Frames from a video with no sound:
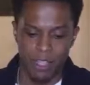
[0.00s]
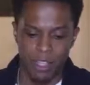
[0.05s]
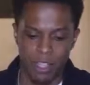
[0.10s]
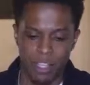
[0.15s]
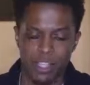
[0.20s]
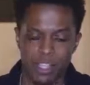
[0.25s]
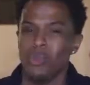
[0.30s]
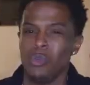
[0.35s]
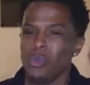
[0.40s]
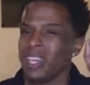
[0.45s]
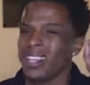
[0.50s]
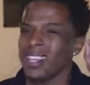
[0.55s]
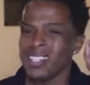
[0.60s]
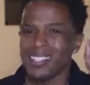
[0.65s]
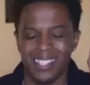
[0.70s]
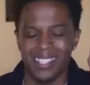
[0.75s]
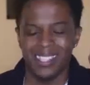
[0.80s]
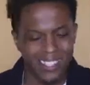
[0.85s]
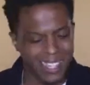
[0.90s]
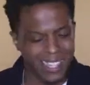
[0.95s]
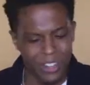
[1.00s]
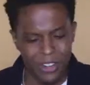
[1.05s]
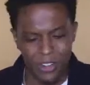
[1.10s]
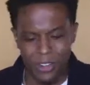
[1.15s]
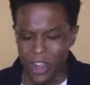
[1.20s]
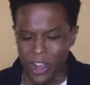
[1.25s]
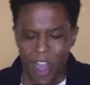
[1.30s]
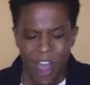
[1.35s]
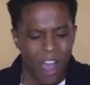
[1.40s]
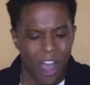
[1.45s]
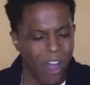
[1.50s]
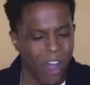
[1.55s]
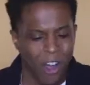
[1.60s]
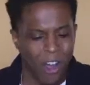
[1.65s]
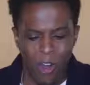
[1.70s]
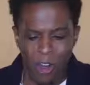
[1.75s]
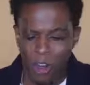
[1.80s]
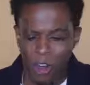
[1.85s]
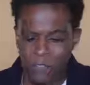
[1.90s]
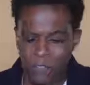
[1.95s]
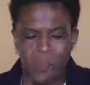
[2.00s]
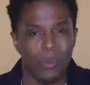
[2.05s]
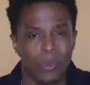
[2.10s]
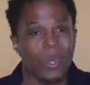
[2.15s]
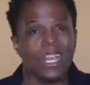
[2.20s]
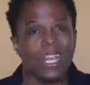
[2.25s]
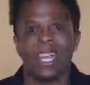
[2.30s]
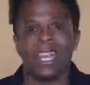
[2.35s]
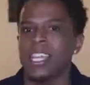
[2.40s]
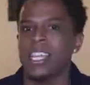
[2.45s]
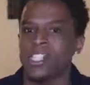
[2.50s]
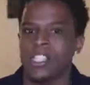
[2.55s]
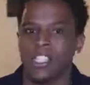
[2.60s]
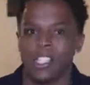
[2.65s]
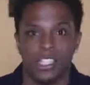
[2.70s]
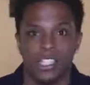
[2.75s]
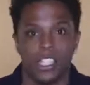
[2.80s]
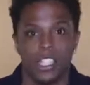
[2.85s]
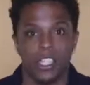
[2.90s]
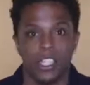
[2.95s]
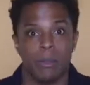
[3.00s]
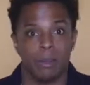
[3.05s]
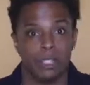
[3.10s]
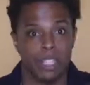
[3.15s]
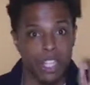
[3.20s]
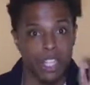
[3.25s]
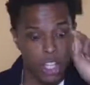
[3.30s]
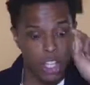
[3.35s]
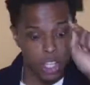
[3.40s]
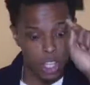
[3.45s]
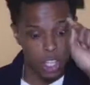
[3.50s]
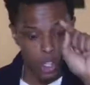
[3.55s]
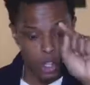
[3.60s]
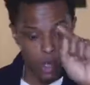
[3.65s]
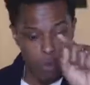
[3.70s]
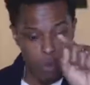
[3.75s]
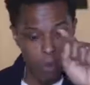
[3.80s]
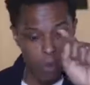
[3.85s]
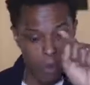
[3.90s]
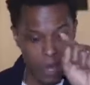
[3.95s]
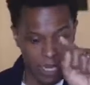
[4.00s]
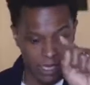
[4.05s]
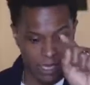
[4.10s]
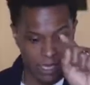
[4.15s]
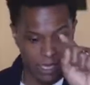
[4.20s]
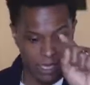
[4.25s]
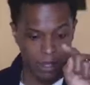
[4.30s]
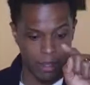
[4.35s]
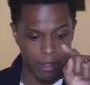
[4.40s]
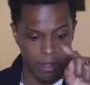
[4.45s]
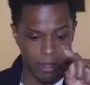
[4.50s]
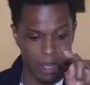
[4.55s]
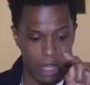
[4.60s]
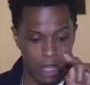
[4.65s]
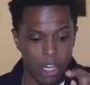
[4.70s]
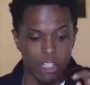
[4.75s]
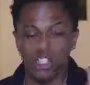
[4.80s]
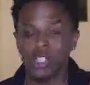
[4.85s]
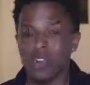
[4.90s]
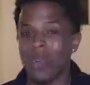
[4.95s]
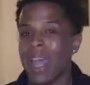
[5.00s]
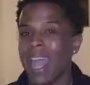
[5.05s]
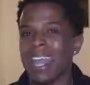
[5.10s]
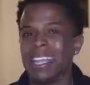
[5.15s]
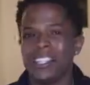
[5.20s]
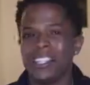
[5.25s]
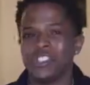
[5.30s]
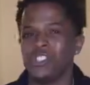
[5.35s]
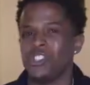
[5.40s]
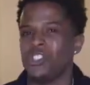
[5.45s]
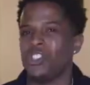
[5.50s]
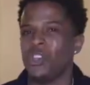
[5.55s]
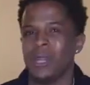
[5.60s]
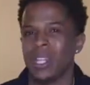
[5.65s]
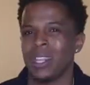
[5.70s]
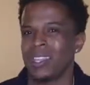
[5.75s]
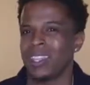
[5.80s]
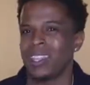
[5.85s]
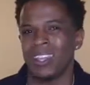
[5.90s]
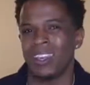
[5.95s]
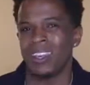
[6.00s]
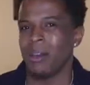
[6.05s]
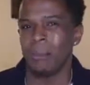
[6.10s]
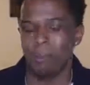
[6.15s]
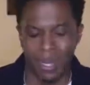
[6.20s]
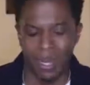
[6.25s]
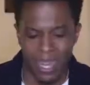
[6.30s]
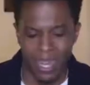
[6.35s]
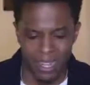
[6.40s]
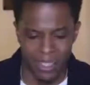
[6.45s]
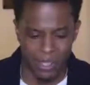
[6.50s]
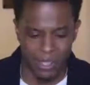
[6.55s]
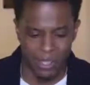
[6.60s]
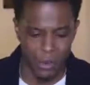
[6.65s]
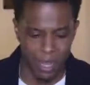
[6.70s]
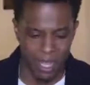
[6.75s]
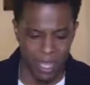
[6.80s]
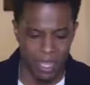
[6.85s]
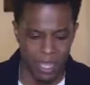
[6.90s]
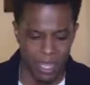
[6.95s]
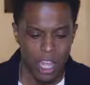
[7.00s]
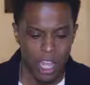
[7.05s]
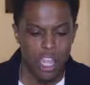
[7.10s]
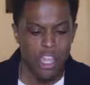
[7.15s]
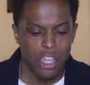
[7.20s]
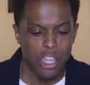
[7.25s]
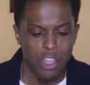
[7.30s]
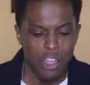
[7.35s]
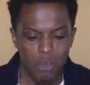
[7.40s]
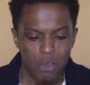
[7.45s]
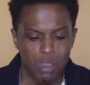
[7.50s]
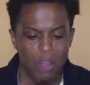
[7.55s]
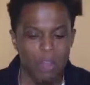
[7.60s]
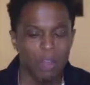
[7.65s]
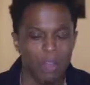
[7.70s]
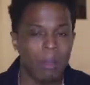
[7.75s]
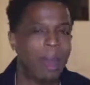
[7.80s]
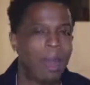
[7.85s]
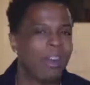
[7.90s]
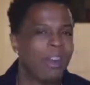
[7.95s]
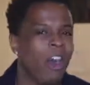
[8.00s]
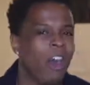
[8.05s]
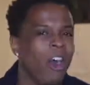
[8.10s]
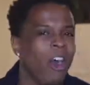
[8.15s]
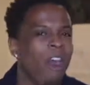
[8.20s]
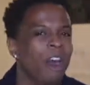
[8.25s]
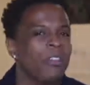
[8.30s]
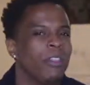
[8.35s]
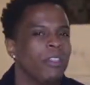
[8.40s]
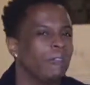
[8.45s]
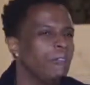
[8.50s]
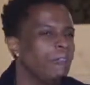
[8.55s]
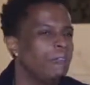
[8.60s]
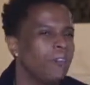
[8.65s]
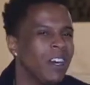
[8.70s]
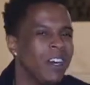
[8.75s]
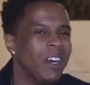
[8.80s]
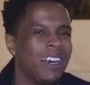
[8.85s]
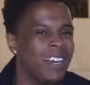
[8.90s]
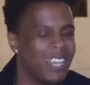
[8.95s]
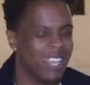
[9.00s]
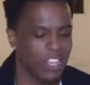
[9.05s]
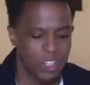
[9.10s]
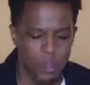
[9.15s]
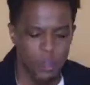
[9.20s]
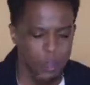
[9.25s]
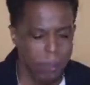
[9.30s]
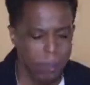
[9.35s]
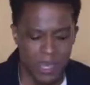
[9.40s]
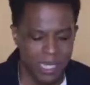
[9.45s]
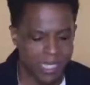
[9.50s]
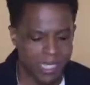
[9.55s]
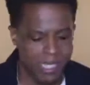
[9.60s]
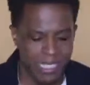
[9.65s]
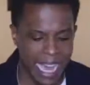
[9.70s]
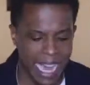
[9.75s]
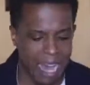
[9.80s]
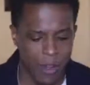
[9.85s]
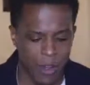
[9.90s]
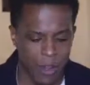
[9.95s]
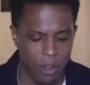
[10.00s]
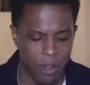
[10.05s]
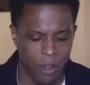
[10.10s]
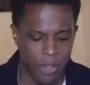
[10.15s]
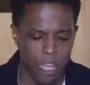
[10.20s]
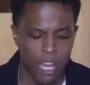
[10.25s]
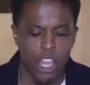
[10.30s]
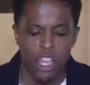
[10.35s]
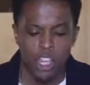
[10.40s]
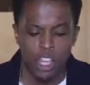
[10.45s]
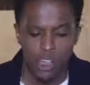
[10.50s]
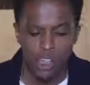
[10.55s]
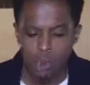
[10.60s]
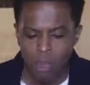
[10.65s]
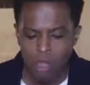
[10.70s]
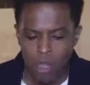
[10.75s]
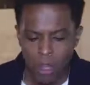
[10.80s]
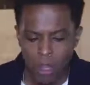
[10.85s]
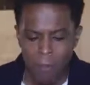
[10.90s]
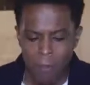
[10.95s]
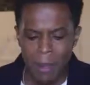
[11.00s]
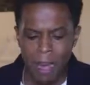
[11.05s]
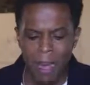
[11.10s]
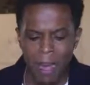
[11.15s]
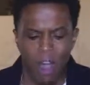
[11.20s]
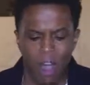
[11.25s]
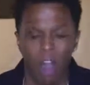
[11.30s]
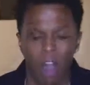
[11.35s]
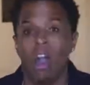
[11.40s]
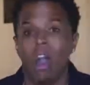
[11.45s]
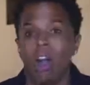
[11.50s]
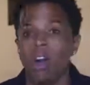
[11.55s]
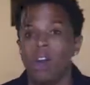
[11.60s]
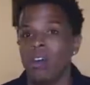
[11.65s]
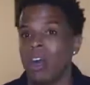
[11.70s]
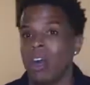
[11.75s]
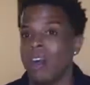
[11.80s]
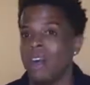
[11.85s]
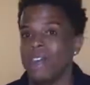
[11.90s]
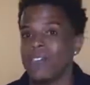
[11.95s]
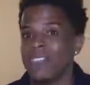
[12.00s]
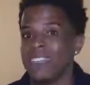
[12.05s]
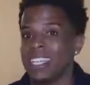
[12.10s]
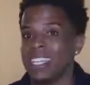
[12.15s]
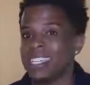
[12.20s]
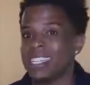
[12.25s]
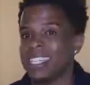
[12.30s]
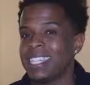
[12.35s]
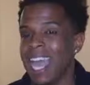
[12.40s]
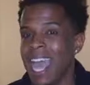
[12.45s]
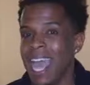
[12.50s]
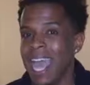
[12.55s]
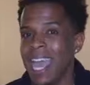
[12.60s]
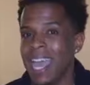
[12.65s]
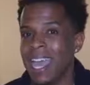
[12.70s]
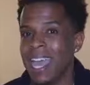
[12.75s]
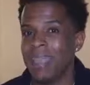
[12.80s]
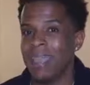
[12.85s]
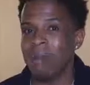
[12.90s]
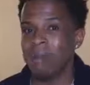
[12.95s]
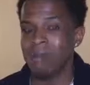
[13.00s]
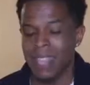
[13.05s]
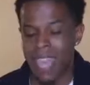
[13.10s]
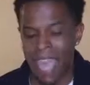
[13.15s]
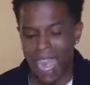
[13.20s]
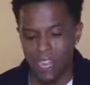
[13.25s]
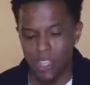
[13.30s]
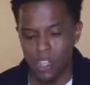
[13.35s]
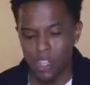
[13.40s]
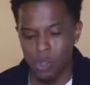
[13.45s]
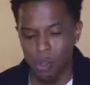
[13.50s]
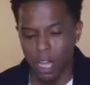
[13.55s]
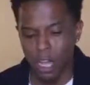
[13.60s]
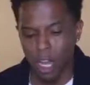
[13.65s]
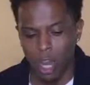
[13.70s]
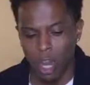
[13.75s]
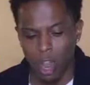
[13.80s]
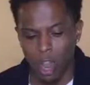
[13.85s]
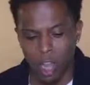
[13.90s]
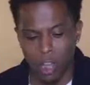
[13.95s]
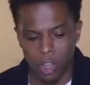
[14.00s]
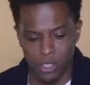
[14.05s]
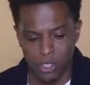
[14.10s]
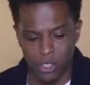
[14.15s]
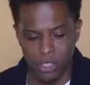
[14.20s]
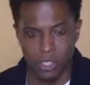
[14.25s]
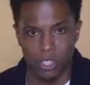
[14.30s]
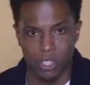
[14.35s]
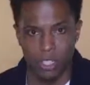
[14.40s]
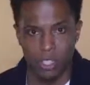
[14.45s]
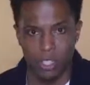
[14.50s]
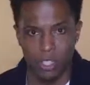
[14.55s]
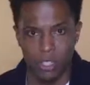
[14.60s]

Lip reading: You considered all of the relationships you messed up trying to do it the complex way. You thought about all the fun you missed out on. You thought about all of the time that you lost.